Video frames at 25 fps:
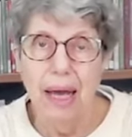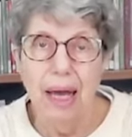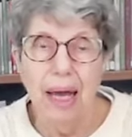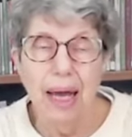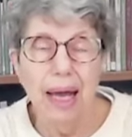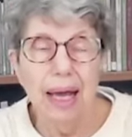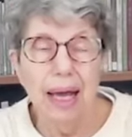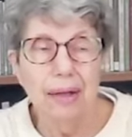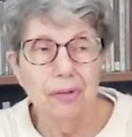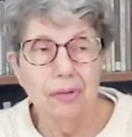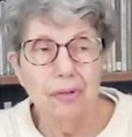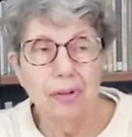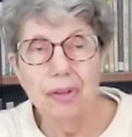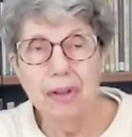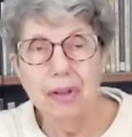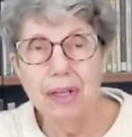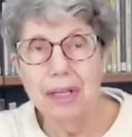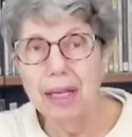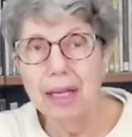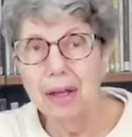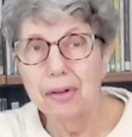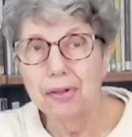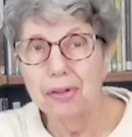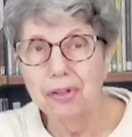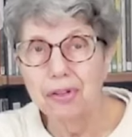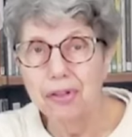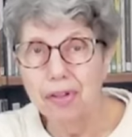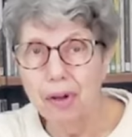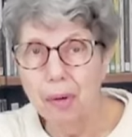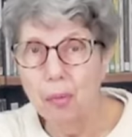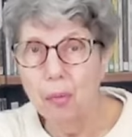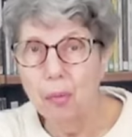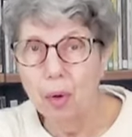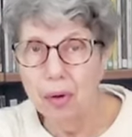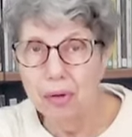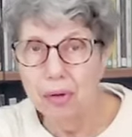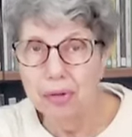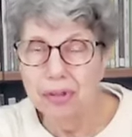And the
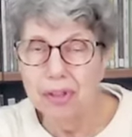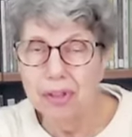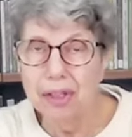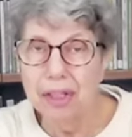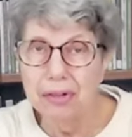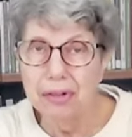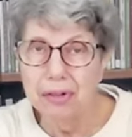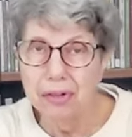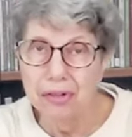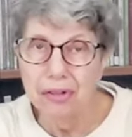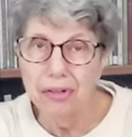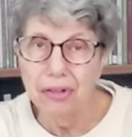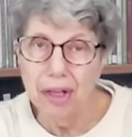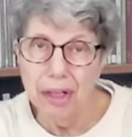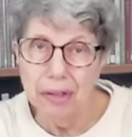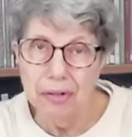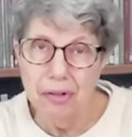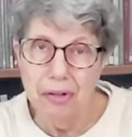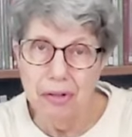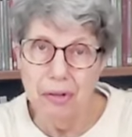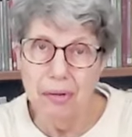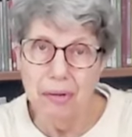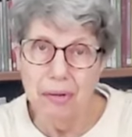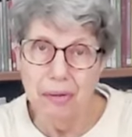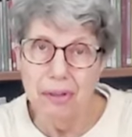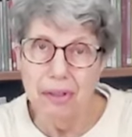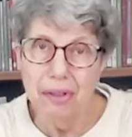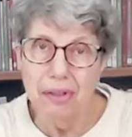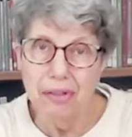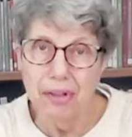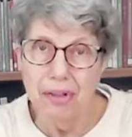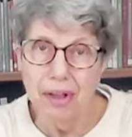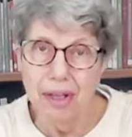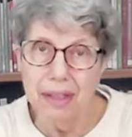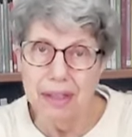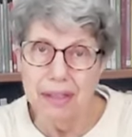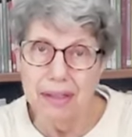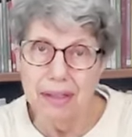somewhat incendiary
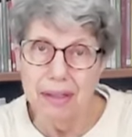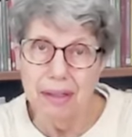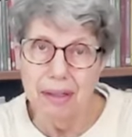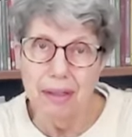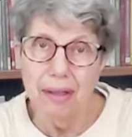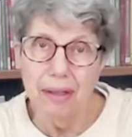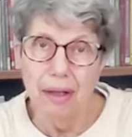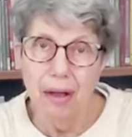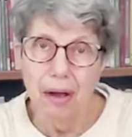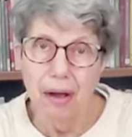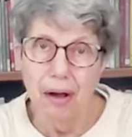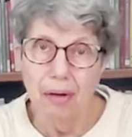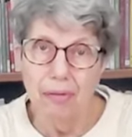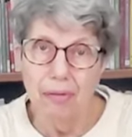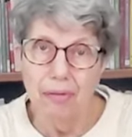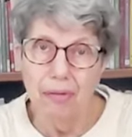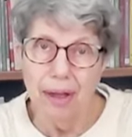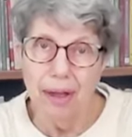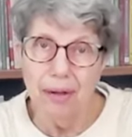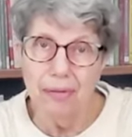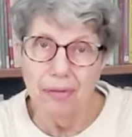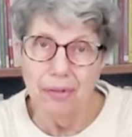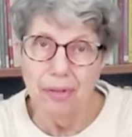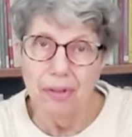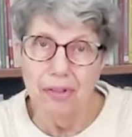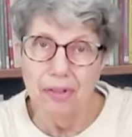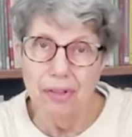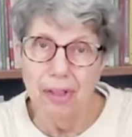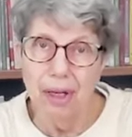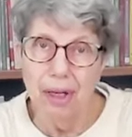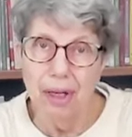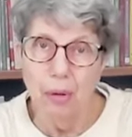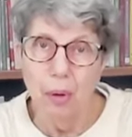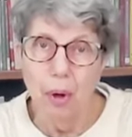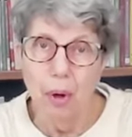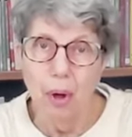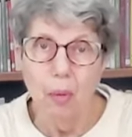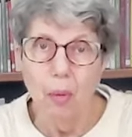title of that
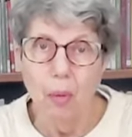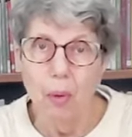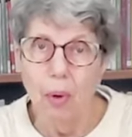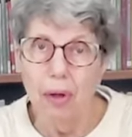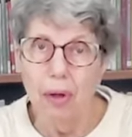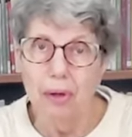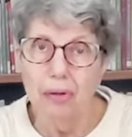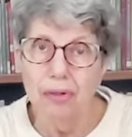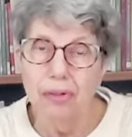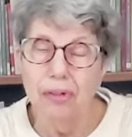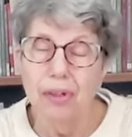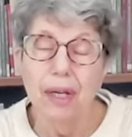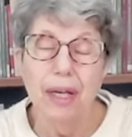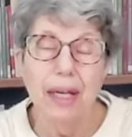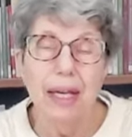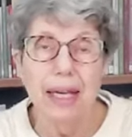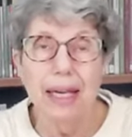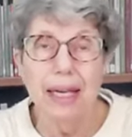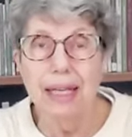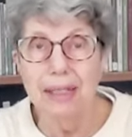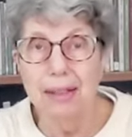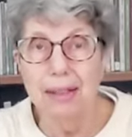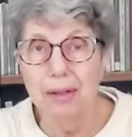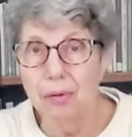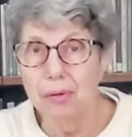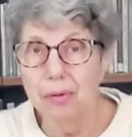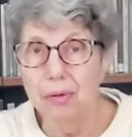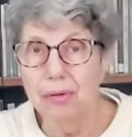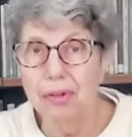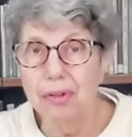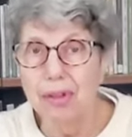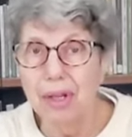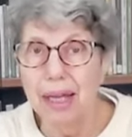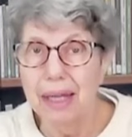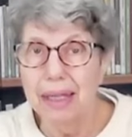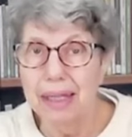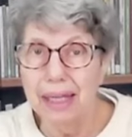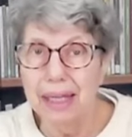video was, "It looks
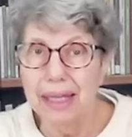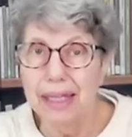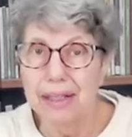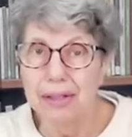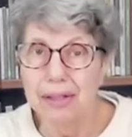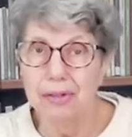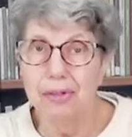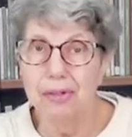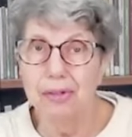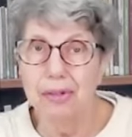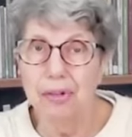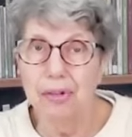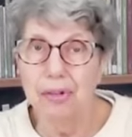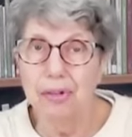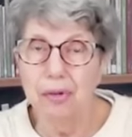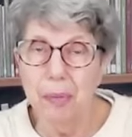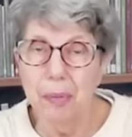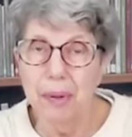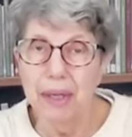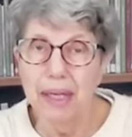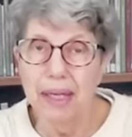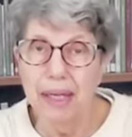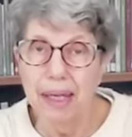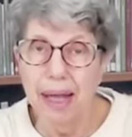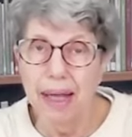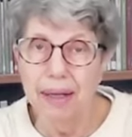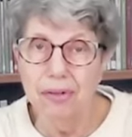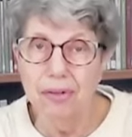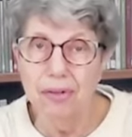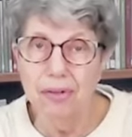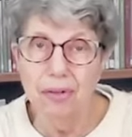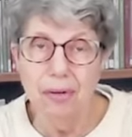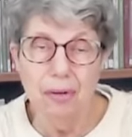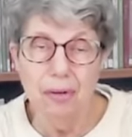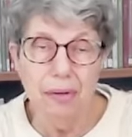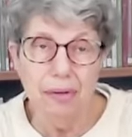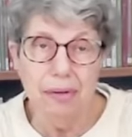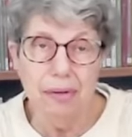like Easter's been
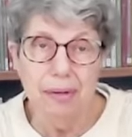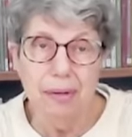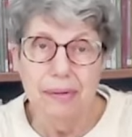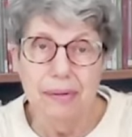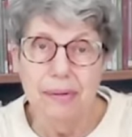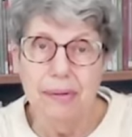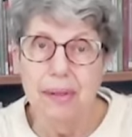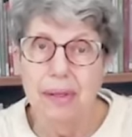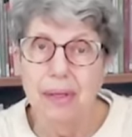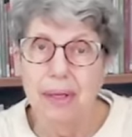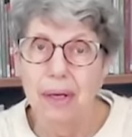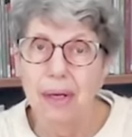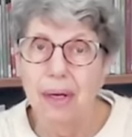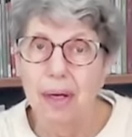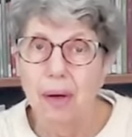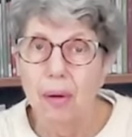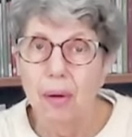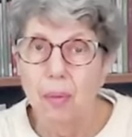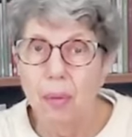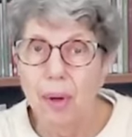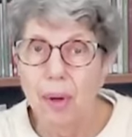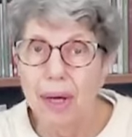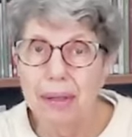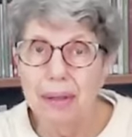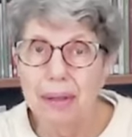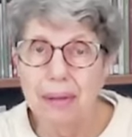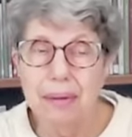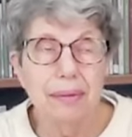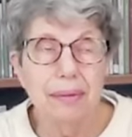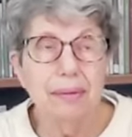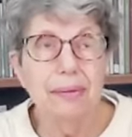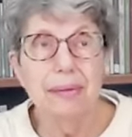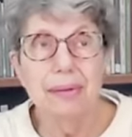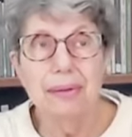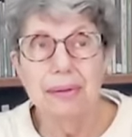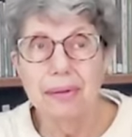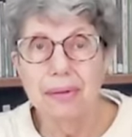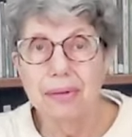cancelled." Well,
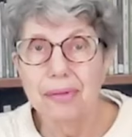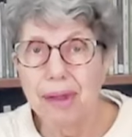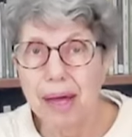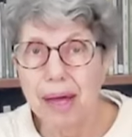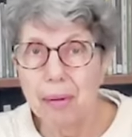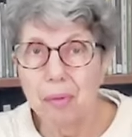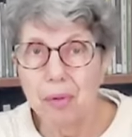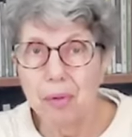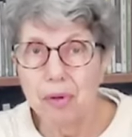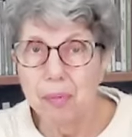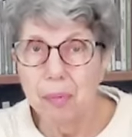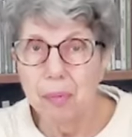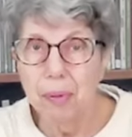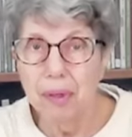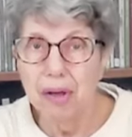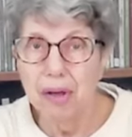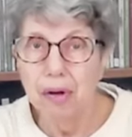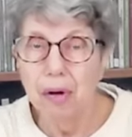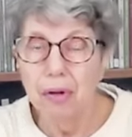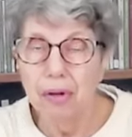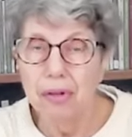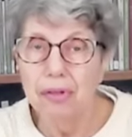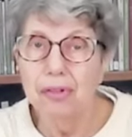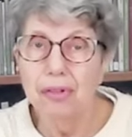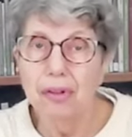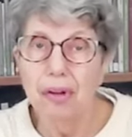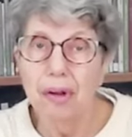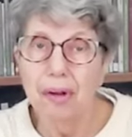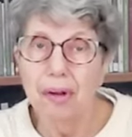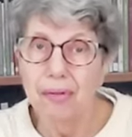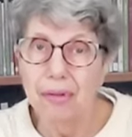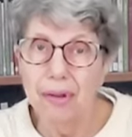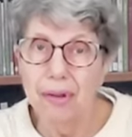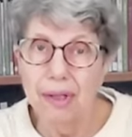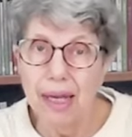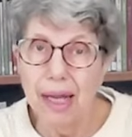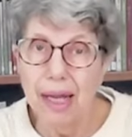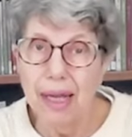that was because of
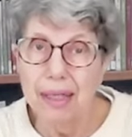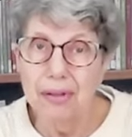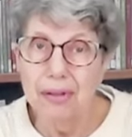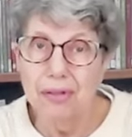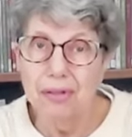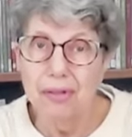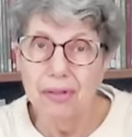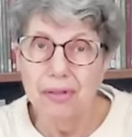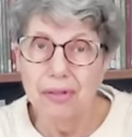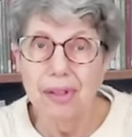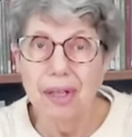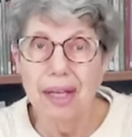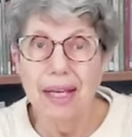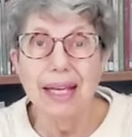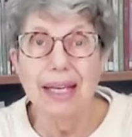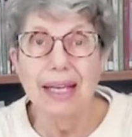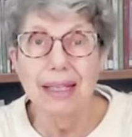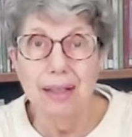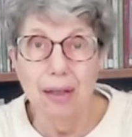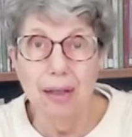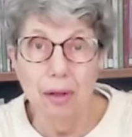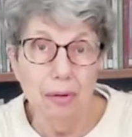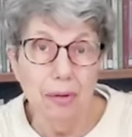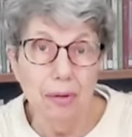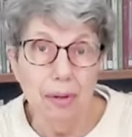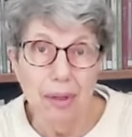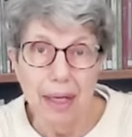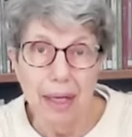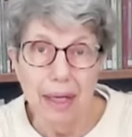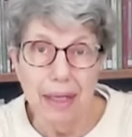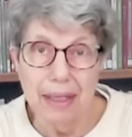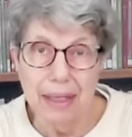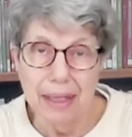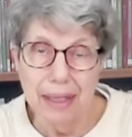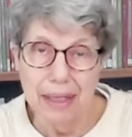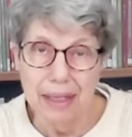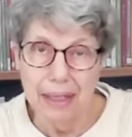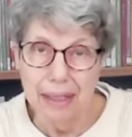the lights. It looked
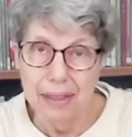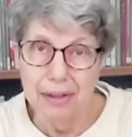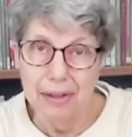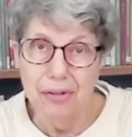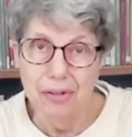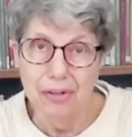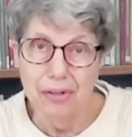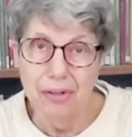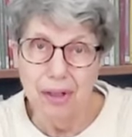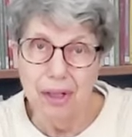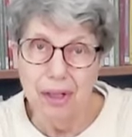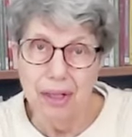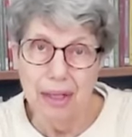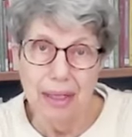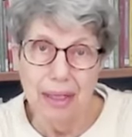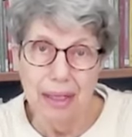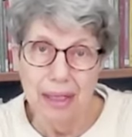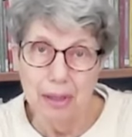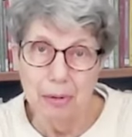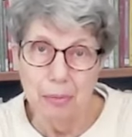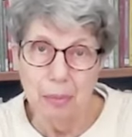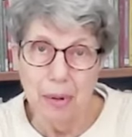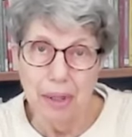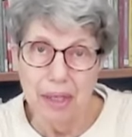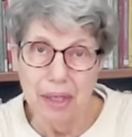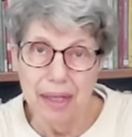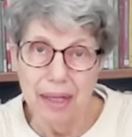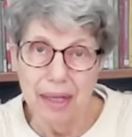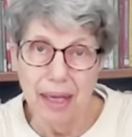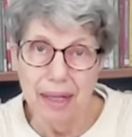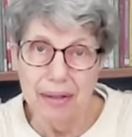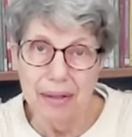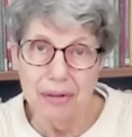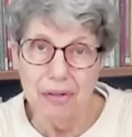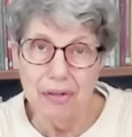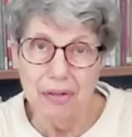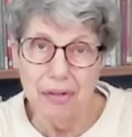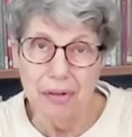like Easter had been
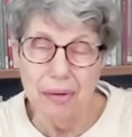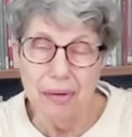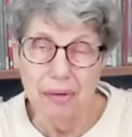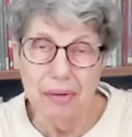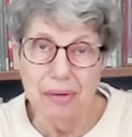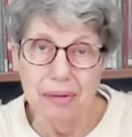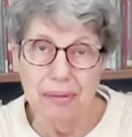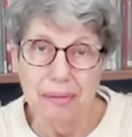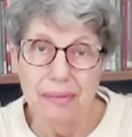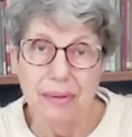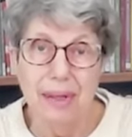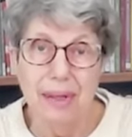cancelled.